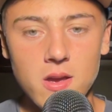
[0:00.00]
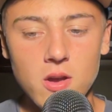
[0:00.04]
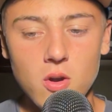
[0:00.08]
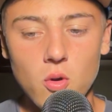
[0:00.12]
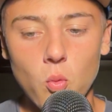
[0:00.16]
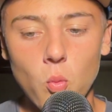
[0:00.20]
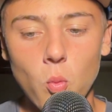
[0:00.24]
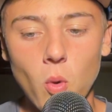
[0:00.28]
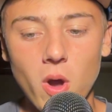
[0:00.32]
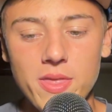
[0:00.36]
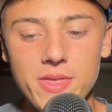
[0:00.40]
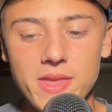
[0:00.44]

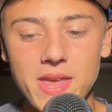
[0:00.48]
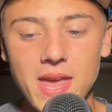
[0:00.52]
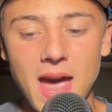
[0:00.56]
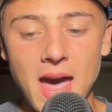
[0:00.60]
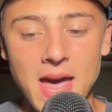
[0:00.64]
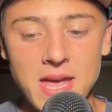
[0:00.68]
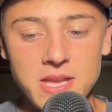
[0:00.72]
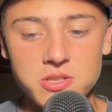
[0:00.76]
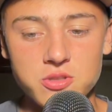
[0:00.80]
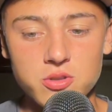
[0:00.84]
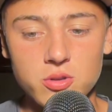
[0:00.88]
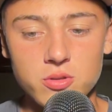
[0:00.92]
when the
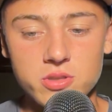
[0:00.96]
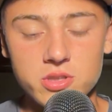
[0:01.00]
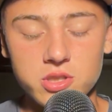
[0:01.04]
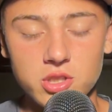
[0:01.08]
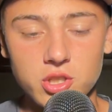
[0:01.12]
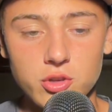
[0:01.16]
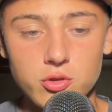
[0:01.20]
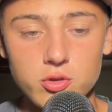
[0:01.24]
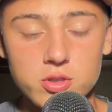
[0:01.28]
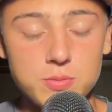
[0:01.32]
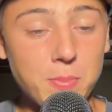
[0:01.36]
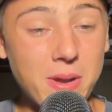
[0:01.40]
Astros
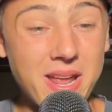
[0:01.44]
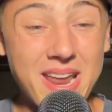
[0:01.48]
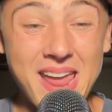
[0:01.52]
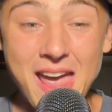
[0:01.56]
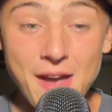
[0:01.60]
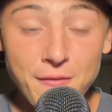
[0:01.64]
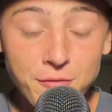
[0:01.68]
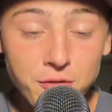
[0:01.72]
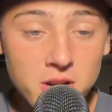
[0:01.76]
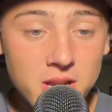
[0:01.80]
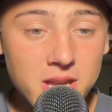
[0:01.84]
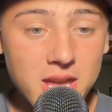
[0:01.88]
lose. But
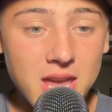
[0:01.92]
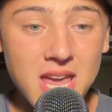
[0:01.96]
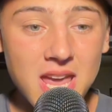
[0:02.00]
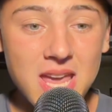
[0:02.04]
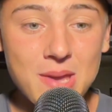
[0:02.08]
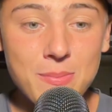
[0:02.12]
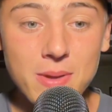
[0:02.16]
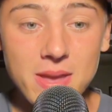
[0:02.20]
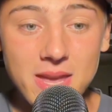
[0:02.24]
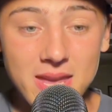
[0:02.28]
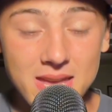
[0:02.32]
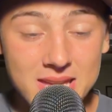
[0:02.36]
every
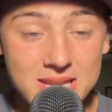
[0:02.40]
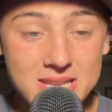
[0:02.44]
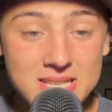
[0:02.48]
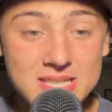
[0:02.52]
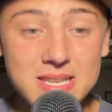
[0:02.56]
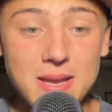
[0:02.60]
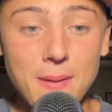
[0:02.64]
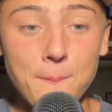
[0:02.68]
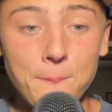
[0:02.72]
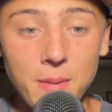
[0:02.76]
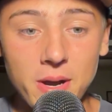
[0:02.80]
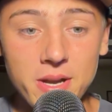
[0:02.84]
game is
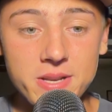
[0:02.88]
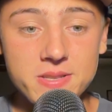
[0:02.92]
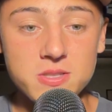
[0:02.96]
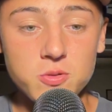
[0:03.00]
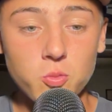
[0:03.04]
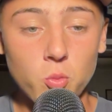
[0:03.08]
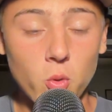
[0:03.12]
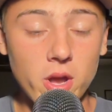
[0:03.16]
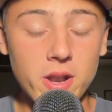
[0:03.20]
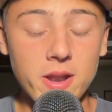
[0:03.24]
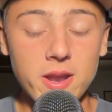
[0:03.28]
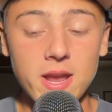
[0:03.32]

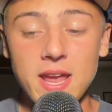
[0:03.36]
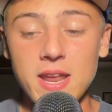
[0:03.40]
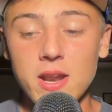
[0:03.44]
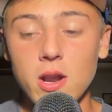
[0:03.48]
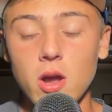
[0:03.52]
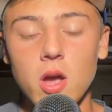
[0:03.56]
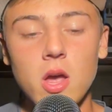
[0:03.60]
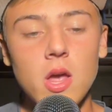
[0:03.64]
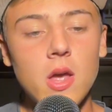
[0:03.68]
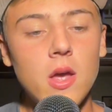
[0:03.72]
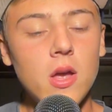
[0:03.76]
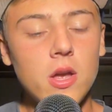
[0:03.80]
must-win. And
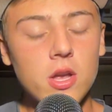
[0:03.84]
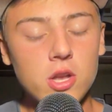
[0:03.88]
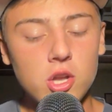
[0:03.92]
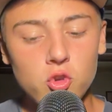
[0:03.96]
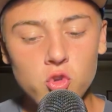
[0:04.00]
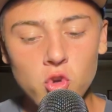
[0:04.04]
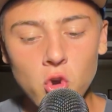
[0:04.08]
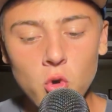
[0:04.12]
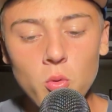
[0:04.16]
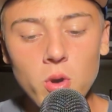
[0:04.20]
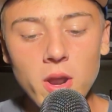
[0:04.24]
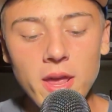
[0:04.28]
you
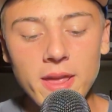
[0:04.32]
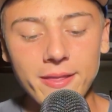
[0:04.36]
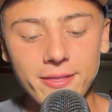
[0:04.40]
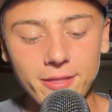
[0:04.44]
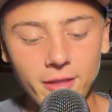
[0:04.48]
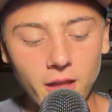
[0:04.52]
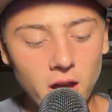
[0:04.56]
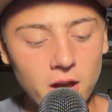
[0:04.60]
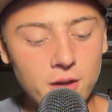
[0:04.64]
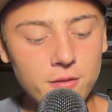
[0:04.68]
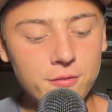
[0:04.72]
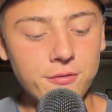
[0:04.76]
know what I
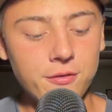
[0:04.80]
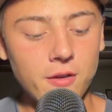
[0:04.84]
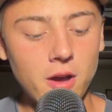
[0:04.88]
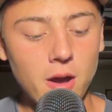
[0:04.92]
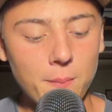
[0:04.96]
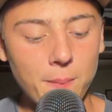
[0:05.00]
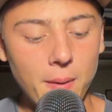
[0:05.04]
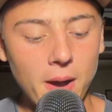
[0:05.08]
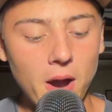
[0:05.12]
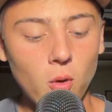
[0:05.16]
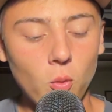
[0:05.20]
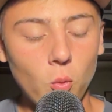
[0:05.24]
love
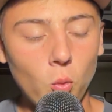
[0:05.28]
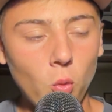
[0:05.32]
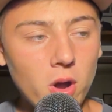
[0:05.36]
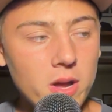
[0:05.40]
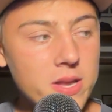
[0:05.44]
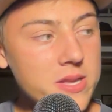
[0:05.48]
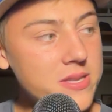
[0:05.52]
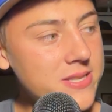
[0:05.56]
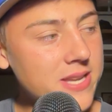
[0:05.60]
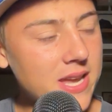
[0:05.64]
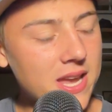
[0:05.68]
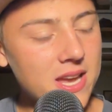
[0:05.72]
about
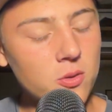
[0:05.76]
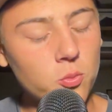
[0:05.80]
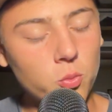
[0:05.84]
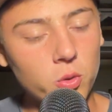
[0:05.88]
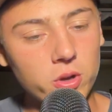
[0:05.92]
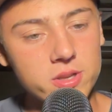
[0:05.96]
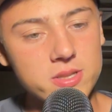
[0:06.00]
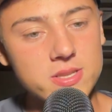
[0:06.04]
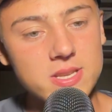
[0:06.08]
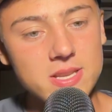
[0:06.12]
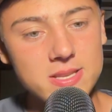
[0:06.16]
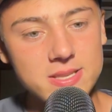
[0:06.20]
what Dan
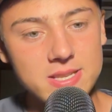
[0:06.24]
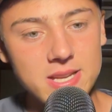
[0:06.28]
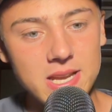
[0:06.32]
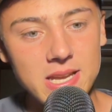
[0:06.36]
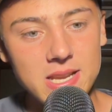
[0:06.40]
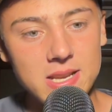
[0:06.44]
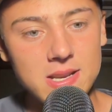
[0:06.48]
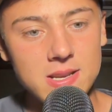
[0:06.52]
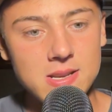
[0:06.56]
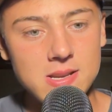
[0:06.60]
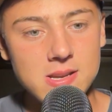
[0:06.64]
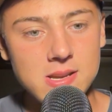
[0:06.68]
Wilson
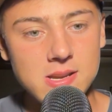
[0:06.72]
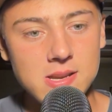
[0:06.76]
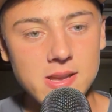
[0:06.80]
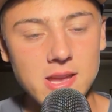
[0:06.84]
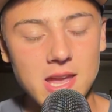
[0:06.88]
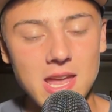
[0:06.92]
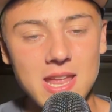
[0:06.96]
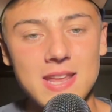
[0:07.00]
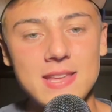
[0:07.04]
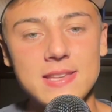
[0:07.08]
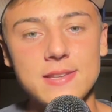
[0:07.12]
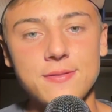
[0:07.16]
did
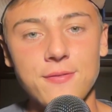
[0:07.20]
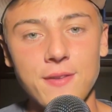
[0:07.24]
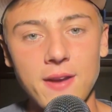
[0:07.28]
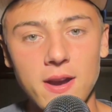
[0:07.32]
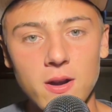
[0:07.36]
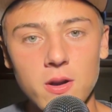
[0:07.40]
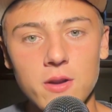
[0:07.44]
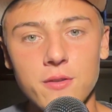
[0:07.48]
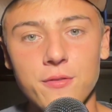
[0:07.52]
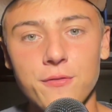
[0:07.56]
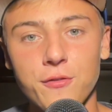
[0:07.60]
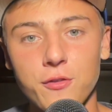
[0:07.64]
in his
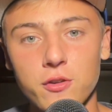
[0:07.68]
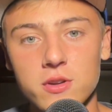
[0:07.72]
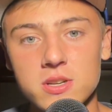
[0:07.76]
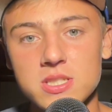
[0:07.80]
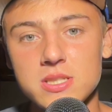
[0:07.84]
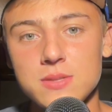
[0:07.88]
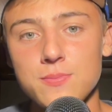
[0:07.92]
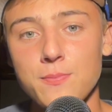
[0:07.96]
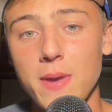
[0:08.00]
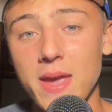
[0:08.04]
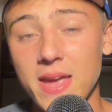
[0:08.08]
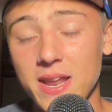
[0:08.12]
very
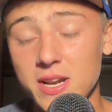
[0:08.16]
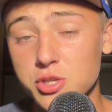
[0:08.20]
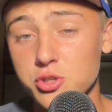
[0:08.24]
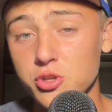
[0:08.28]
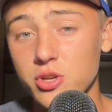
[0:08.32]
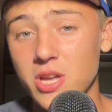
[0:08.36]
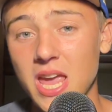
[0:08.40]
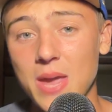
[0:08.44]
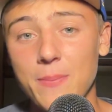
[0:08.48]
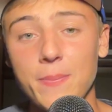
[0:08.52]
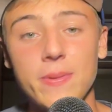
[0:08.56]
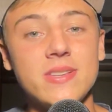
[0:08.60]
first manager
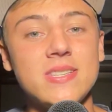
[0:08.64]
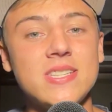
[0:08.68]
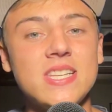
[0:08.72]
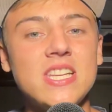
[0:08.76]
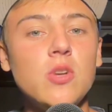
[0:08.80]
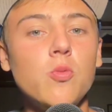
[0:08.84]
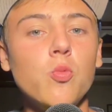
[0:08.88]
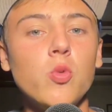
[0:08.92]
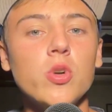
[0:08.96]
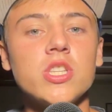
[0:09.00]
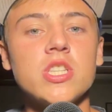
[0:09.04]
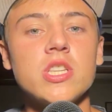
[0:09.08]
game is
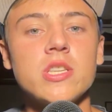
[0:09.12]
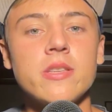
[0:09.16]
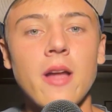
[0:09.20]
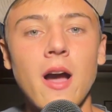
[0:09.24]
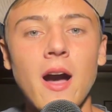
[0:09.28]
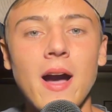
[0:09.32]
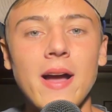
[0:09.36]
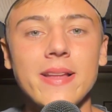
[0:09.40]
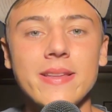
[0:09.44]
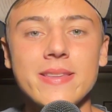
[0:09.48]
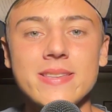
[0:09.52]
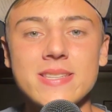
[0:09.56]
he was
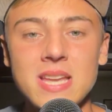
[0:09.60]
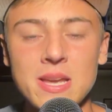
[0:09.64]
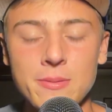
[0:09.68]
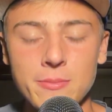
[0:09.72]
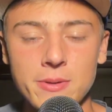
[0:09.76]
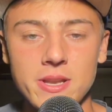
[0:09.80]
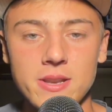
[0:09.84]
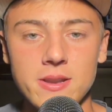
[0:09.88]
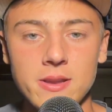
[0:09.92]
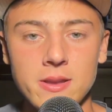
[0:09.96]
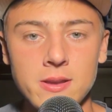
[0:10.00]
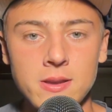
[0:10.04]
not
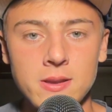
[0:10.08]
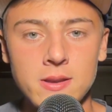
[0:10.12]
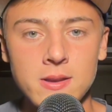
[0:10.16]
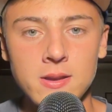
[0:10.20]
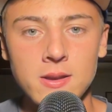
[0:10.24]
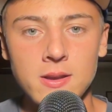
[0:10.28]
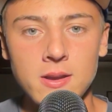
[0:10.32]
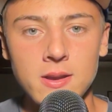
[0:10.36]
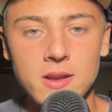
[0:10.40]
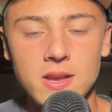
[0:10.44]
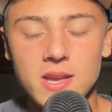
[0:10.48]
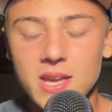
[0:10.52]
timid.
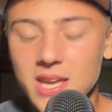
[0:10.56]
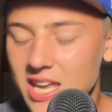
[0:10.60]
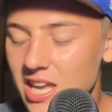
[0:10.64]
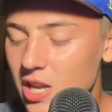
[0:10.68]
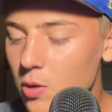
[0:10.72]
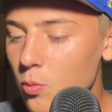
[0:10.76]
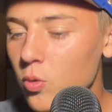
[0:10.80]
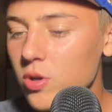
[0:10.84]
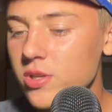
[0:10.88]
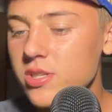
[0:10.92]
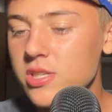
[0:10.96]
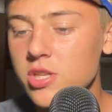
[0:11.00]
He
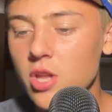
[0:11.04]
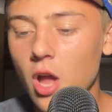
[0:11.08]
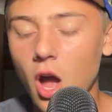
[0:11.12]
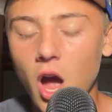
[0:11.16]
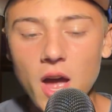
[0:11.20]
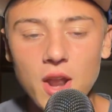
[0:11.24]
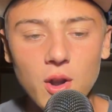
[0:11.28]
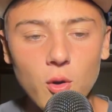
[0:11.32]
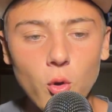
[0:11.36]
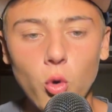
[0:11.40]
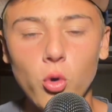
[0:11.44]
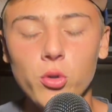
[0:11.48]
was
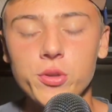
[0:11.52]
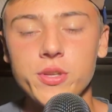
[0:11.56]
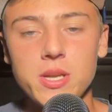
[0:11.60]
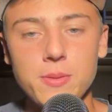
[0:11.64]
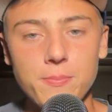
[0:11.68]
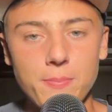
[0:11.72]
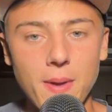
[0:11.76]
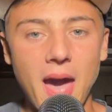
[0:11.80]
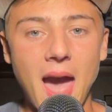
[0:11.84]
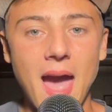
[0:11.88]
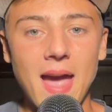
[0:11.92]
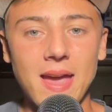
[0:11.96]
not
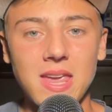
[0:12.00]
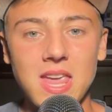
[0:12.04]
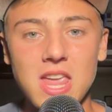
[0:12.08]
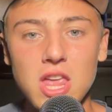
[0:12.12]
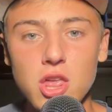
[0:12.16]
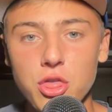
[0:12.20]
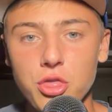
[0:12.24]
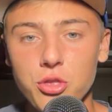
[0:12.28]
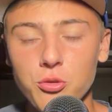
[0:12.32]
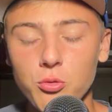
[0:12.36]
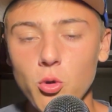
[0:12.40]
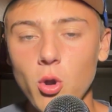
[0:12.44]
holding back.
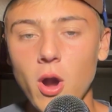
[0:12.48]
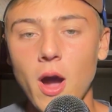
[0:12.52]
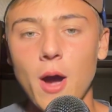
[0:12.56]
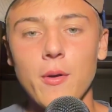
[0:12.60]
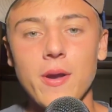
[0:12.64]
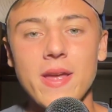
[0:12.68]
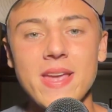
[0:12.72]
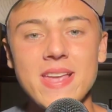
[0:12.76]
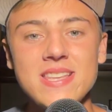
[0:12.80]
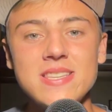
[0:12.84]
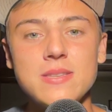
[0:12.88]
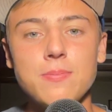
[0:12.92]
He threw
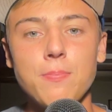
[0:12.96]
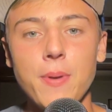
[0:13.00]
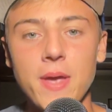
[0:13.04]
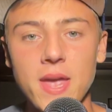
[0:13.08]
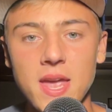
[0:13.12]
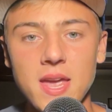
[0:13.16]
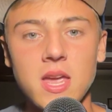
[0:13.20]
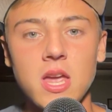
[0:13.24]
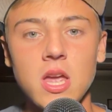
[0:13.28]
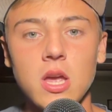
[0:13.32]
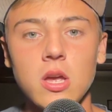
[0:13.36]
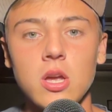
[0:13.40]
out his
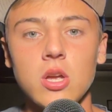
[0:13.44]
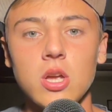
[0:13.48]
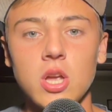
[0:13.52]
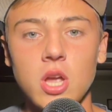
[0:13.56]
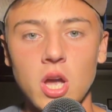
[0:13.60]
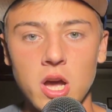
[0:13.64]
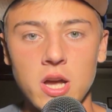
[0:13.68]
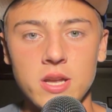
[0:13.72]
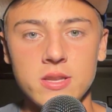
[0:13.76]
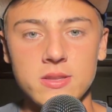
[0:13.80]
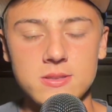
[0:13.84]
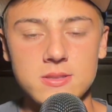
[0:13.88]
big
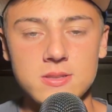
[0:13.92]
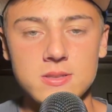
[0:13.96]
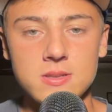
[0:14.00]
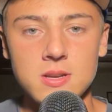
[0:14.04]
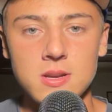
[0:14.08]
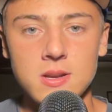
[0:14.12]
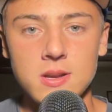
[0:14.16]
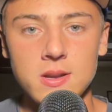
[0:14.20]
guns.